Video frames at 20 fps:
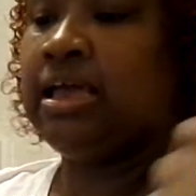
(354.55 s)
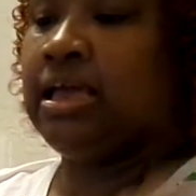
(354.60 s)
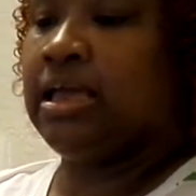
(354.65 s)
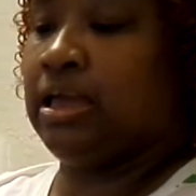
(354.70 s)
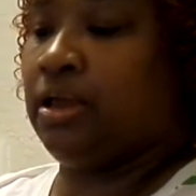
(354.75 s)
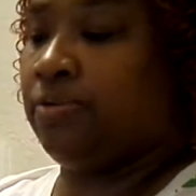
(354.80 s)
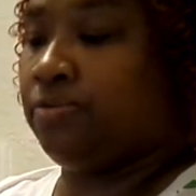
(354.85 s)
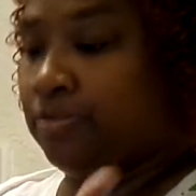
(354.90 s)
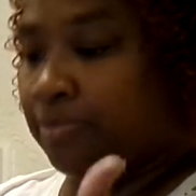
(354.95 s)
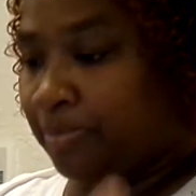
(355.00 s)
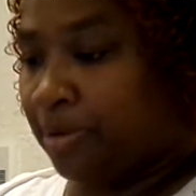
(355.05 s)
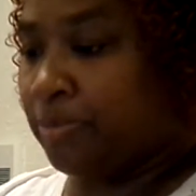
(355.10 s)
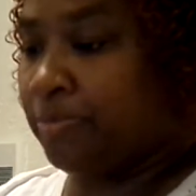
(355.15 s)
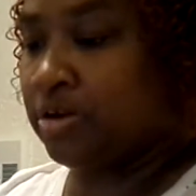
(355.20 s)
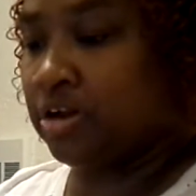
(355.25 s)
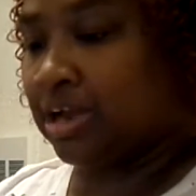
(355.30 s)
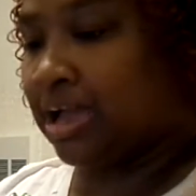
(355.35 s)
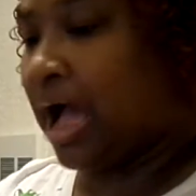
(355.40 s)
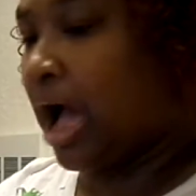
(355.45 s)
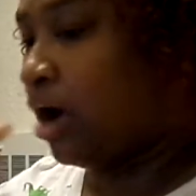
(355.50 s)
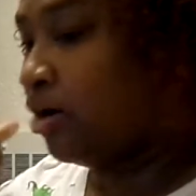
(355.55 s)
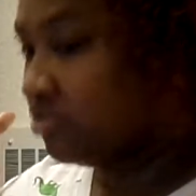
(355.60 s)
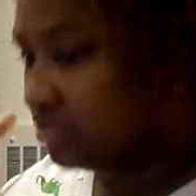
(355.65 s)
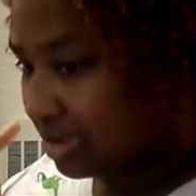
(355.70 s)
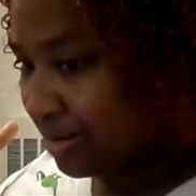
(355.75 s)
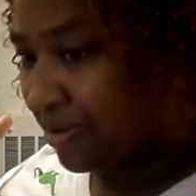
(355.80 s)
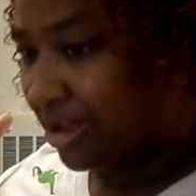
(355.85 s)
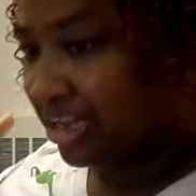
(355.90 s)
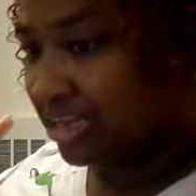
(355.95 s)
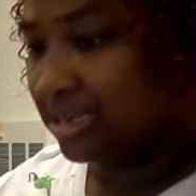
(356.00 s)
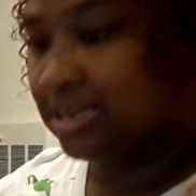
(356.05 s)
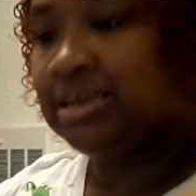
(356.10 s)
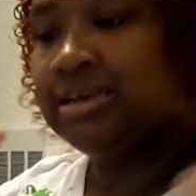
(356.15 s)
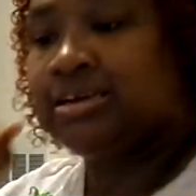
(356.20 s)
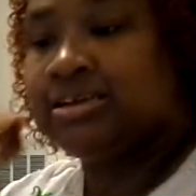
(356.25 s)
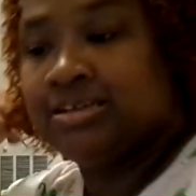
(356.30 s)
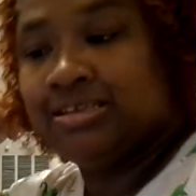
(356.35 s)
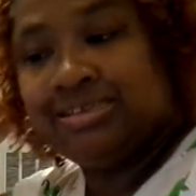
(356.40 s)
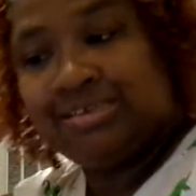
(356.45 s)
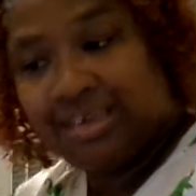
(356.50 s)
And remember to call somebody,
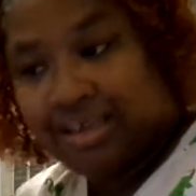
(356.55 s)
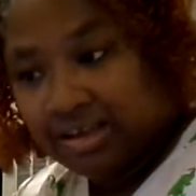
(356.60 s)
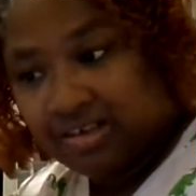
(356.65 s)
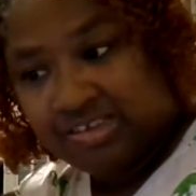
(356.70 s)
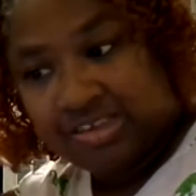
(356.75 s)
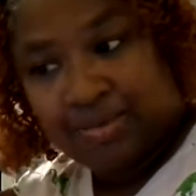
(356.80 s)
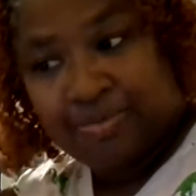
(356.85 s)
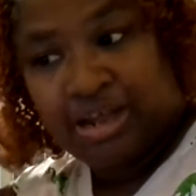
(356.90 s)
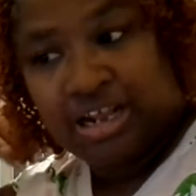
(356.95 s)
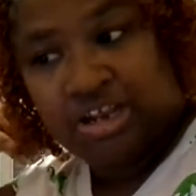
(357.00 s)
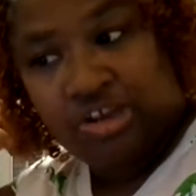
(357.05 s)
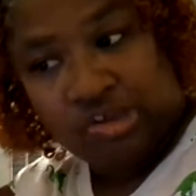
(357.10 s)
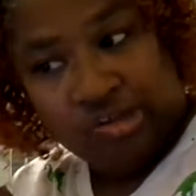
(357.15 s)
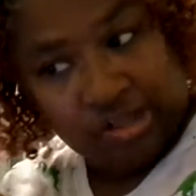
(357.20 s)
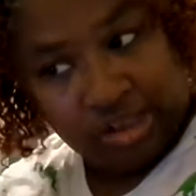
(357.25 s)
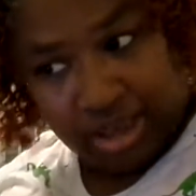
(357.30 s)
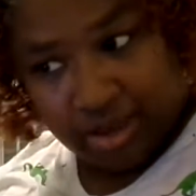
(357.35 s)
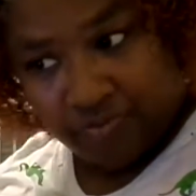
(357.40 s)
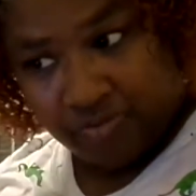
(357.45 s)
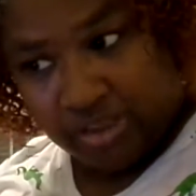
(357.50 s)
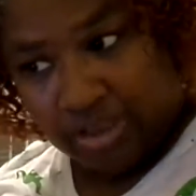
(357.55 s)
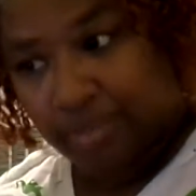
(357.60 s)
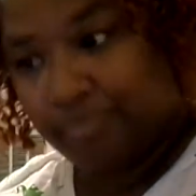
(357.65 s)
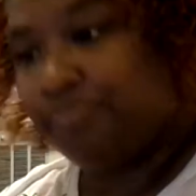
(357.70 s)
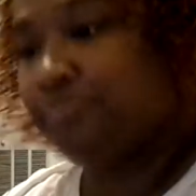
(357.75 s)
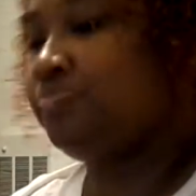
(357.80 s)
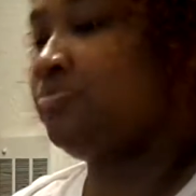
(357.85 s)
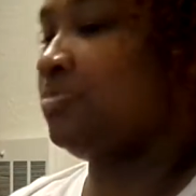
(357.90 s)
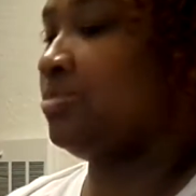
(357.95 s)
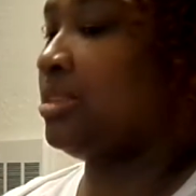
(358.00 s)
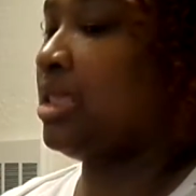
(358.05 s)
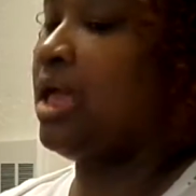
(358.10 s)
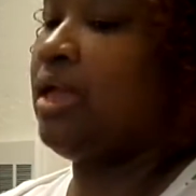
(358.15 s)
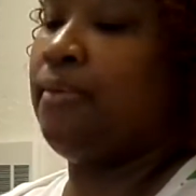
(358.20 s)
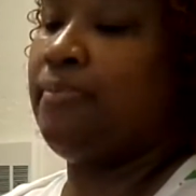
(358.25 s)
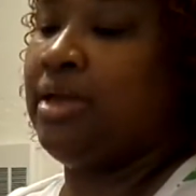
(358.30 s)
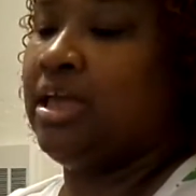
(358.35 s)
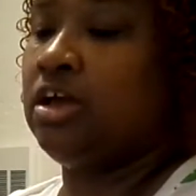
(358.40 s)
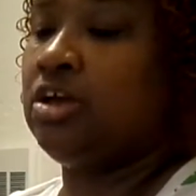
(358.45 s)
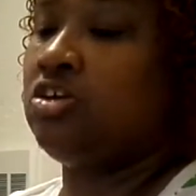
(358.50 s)
tell somebody you love them.
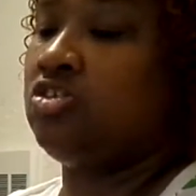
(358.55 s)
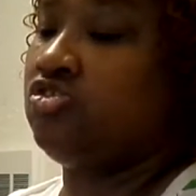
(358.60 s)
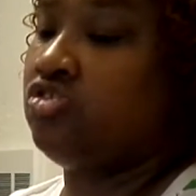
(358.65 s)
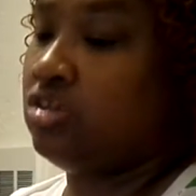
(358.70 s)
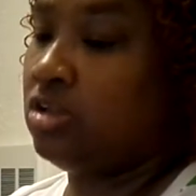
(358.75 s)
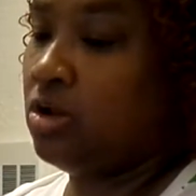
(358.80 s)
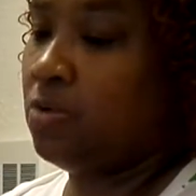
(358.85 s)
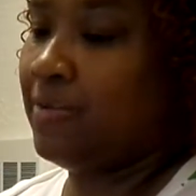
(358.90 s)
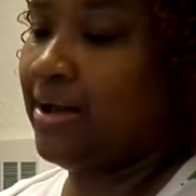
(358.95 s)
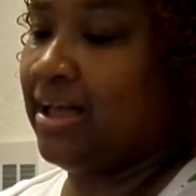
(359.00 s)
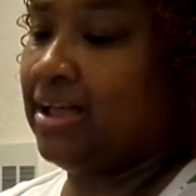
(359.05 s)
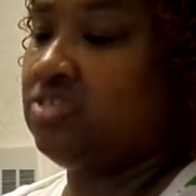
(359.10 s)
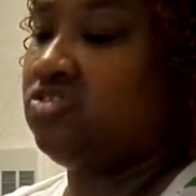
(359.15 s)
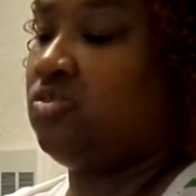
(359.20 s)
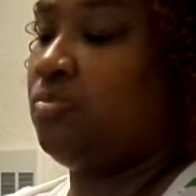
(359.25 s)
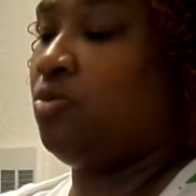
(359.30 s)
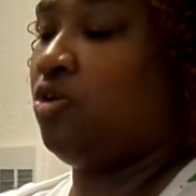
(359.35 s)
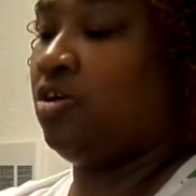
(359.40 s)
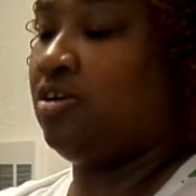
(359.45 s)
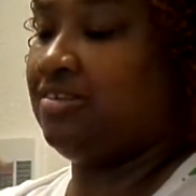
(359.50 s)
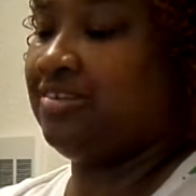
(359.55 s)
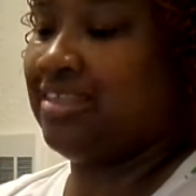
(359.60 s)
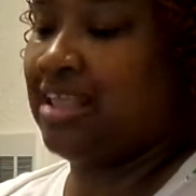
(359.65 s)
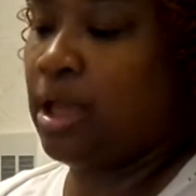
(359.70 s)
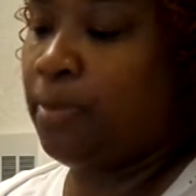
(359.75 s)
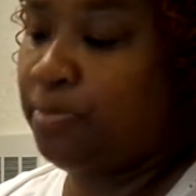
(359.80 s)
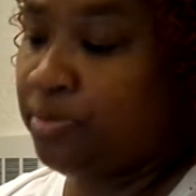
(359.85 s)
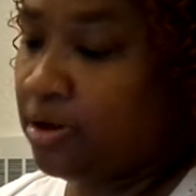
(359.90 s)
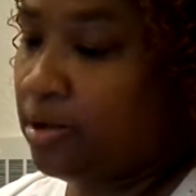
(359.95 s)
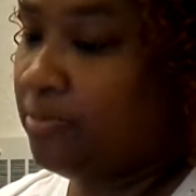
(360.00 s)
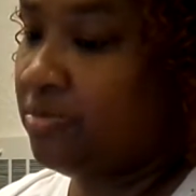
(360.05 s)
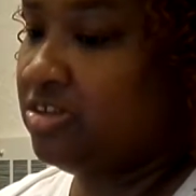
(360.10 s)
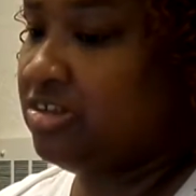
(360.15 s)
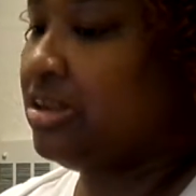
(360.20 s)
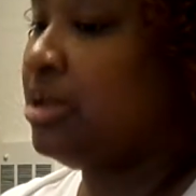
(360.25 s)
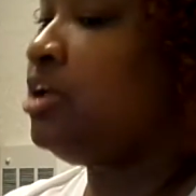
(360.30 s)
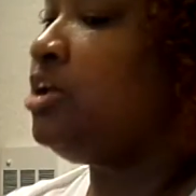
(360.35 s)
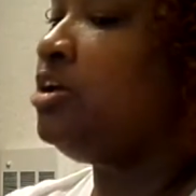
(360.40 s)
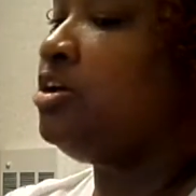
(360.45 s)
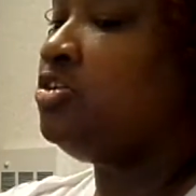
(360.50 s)
Amen. Because you know why? Tomorrow's not promised
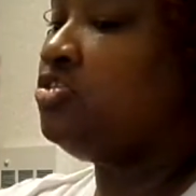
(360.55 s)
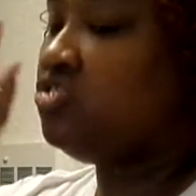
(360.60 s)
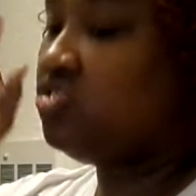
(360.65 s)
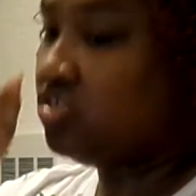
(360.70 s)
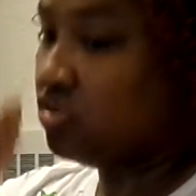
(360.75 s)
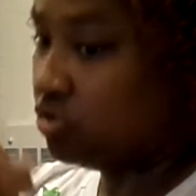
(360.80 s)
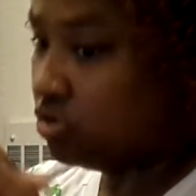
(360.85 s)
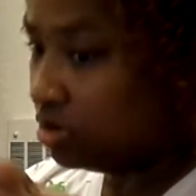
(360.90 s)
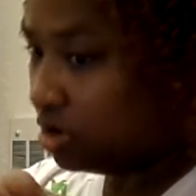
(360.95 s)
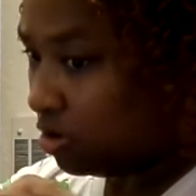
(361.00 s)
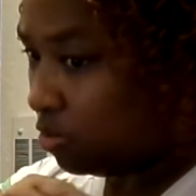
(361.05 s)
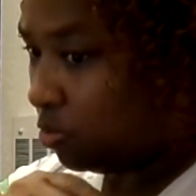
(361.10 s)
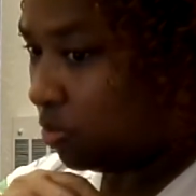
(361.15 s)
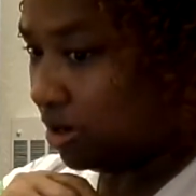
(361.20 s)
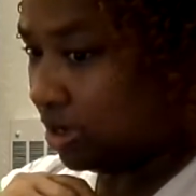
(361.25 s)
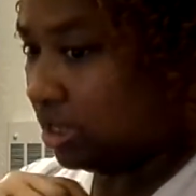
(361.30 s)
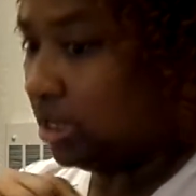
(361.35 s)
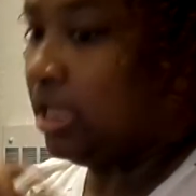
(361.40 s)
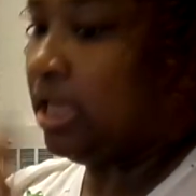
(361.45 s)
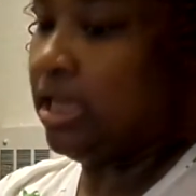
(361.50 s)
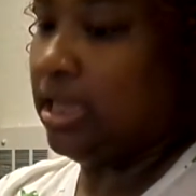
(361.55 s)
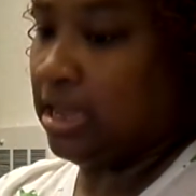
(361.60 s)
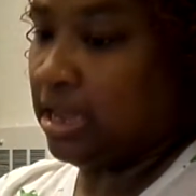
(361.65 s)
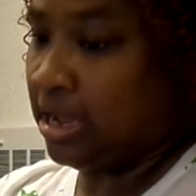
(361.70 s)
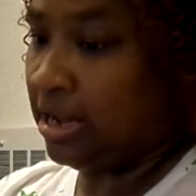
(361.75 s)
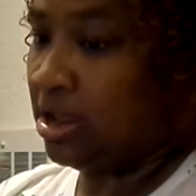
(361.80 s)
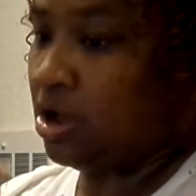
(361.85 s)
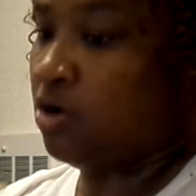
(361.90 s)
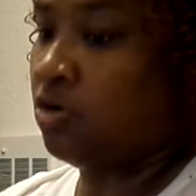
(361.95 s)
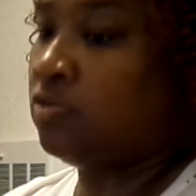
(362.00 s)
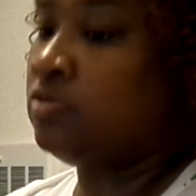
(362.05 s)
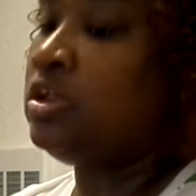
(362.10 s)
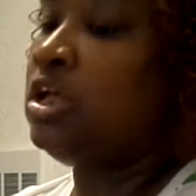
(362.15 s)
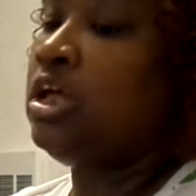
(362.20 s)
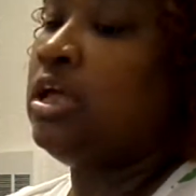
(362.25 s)
to no one at all.